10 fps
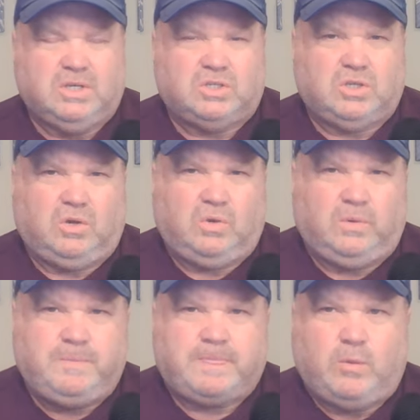
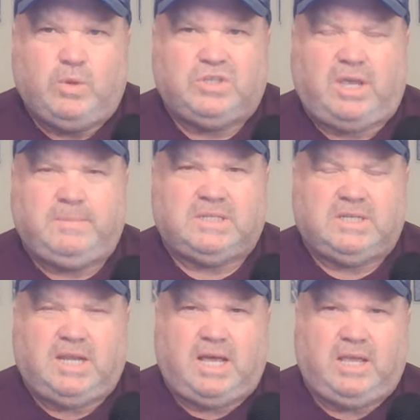So with
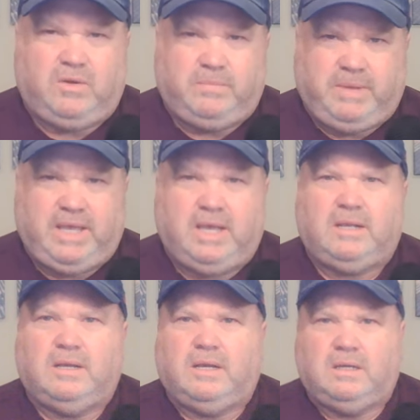Jameson Taillon
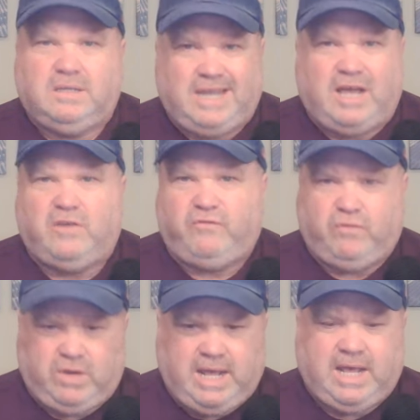being uh, down
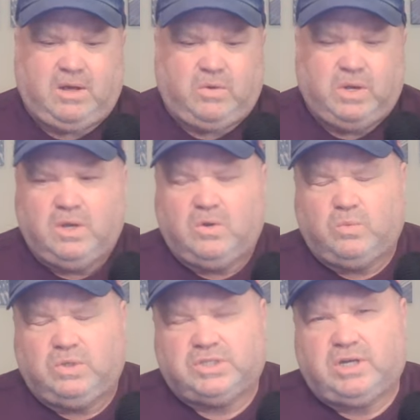for now,
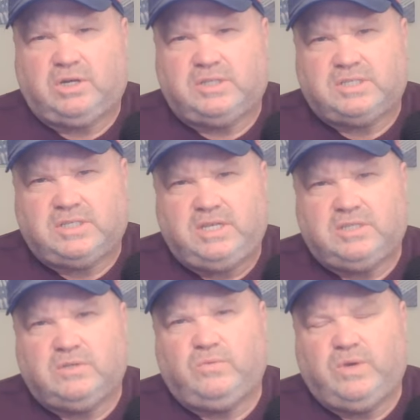we'll start the
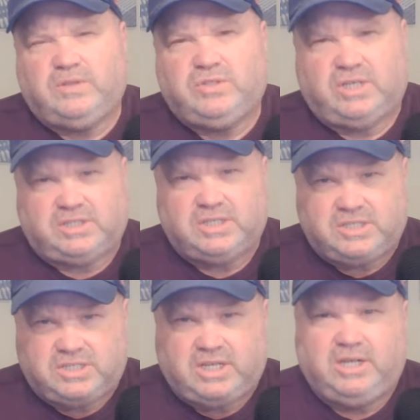season with Justin
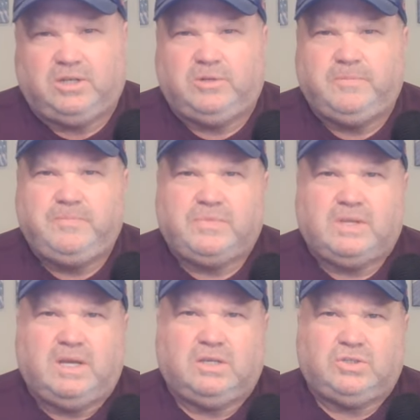Steele,
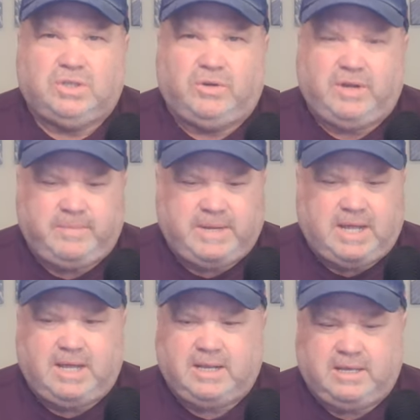uh, Shota
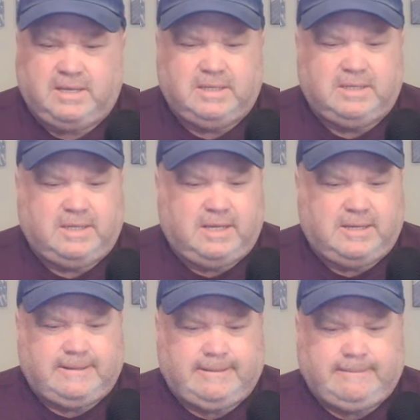Imanaga,
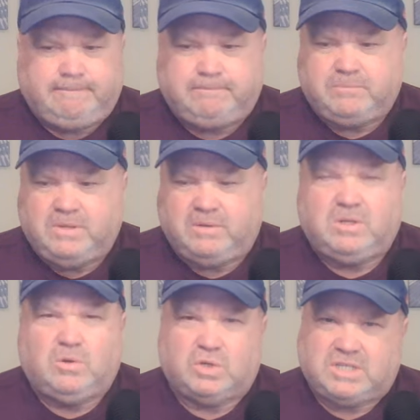um, then
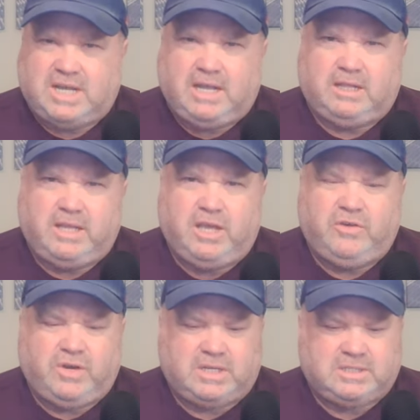of course Kyle
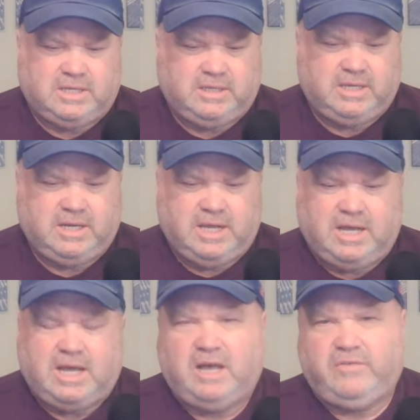Hendricks, and then
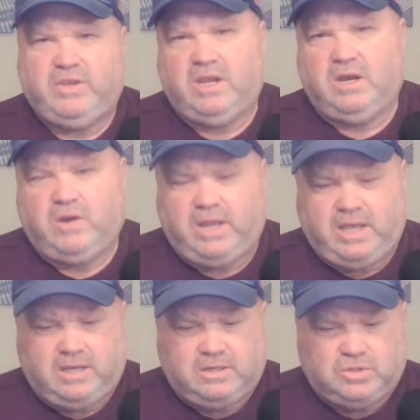Javier
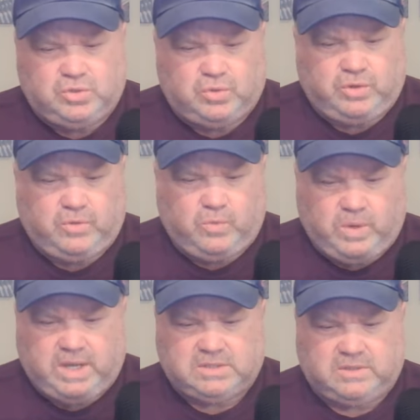and Jordan
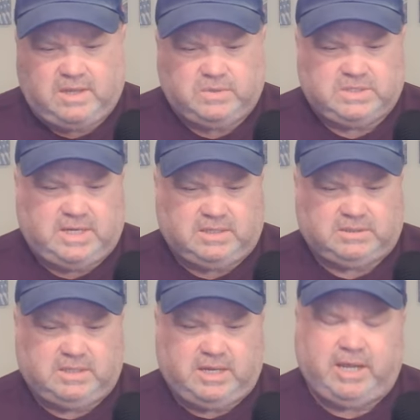Wick. So that was
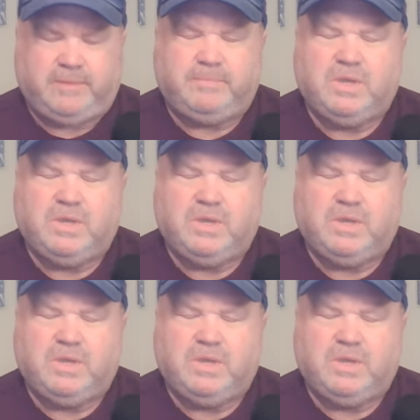announced today.